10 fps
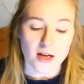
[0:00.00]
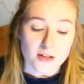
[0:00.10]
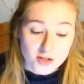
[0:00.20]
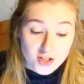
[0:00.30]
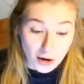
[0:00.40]

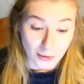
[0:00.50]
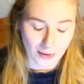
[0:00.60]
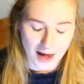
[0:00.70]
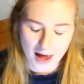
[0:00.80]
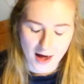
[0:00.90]

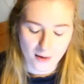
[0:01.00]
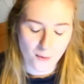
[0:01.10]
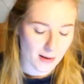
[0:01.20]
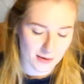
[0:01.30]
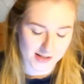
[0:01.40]
So,
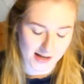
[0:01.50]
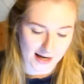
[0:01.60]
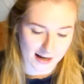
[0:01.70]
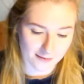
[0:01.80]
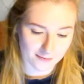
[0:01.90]
where was
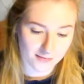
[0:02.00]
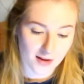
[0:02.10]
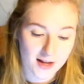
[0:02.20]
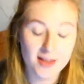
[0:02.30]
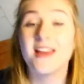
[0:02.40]
I?
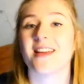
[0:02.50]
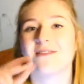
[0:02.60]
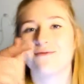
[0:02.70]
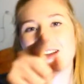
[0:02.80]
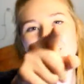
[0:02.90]

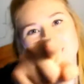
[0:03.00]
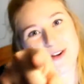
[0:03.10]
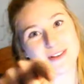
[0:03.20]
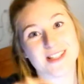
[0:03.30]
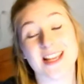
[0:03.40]

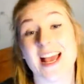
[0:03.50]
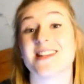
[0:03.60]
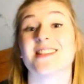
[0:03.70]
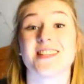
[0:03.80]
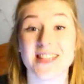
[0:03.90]
Restaurants,
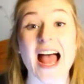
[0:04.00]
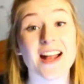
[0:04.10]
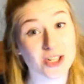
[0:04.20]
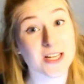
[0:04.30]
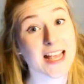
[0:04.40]
yes, because it
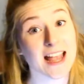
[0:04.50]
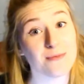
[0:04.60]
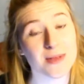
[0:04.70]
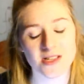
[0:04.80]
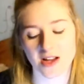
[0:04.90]
actually
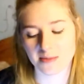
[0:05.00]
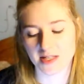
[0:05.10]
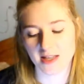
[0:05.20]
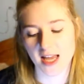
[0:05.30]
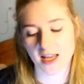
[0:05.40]
gave me time
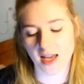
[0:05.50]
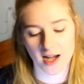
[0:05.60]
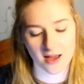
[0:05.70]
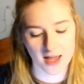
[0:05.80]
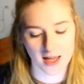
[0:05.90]
to think,
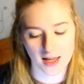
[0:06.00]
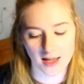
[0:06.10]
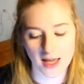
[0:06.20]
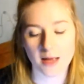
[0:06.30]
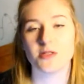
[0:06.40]
and
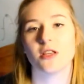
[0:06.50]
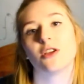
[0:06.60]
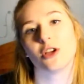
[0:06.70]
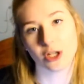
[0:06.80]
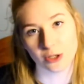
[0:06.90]
I came to the
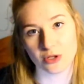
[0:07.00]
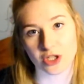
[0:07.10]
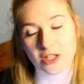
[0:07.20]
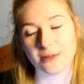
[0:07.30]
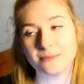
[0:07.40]

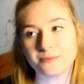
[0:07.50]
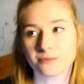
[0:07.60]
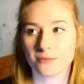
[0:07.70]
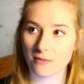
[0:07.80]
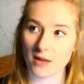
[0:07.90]
conclusion
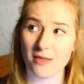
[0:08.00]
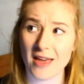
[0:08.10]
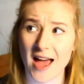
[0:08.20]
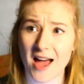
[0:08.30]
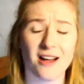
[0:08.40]

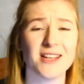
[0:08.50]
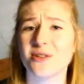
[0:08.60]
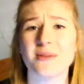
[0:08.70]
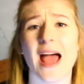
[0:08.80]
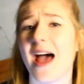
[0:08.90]
that I
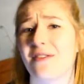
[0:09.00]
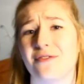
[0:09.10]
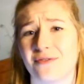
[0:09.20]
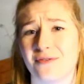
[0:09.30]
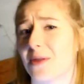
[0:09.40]
don't
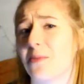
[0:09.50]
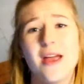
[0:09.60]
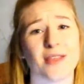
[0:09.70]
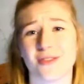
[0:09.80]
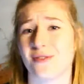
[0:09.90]
have the
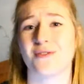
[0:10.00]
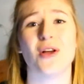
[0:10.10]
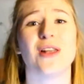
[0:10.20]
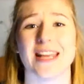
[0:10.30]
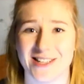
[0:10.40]
breadth of
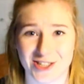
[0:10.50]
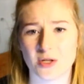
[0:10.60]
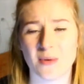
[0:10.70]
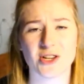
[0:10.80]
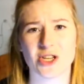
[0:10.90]
knowledge
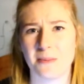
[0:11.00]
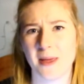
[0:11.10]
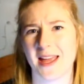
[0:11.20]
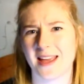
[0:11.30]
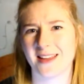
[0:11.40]
to actually
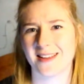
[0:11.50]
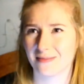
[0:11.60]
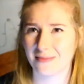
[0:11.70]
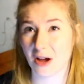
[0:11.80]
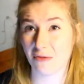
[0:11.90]
pick
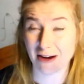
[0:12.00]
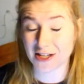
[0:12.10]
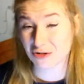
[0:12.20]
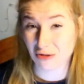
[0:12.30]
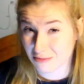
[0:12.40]
a
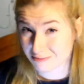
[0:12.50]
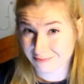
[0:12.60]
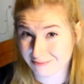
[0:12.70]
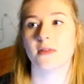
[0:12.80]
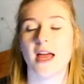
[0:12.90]
restaurant.
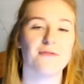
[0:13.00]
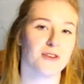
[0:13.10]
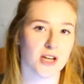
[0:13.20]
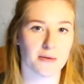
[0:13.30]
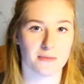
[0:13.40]

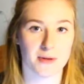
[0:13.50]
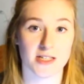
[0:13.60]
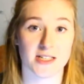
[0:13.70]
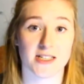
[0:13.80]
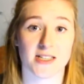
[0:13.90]
Every time I've been
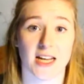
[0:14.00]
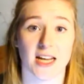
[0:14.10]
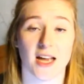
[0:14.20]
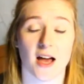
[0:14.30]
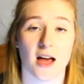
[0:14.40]
to
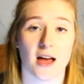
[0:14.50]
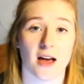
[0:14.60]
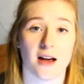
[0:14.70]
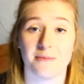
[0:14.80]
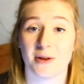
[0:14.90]
Disney,
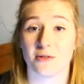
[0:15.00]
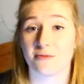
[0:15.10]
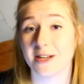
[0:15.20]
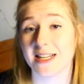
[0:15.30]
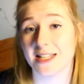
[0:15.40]
I've been on a
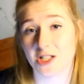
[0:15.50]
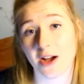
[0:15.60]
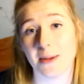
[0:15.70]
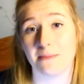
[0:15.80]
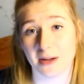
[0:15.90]
really
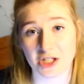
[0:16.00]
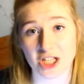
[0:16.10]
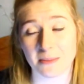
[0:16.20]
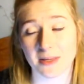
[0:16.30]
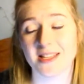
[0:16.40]
tight
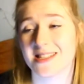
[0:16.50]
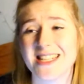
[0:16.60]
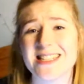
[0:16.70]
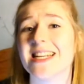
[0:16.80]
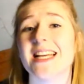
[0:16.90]
budget because
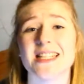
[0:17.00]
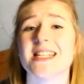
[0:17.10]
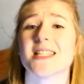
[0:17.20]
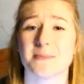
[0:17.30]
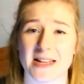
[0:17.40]
Disney is
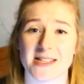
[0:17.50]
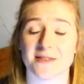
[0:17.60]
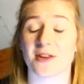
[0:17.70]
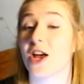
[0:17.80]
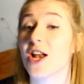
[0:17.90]

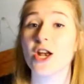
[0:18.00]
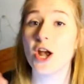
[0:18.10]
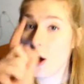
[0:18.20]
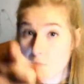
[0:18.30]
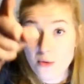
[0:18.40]
expensive, and I
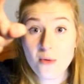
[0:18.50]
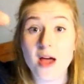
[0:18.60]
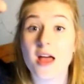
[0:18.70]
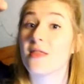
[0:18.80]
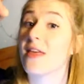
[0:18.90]
know
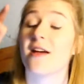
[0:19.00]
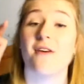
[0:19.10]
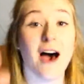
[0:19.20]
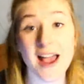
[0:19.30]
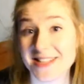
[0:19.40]
they have
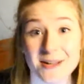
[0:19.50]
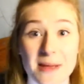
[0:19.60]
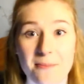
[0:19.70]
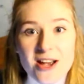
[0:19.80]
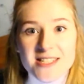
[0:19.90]
hiked up
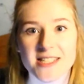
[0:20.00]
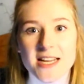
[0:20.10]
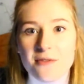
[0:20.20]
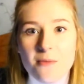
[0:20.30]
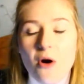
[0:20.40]
their prices
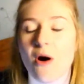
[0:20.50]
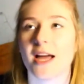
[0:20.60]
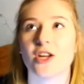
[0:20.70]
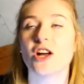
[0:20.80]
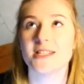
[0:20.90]
even more,
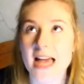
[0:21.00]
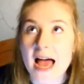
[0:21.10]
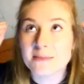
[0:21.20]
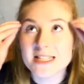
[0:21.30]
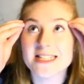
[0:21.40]
and
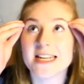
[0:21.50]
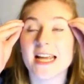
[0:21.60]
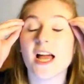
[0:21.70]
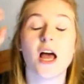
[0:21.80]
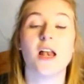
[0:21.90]
goddamn
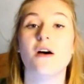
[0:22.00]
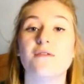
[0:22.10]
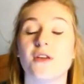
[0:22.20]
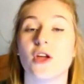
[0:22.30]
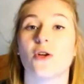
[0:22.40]
Disney, I
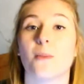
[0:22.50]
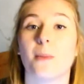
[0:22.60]
love you,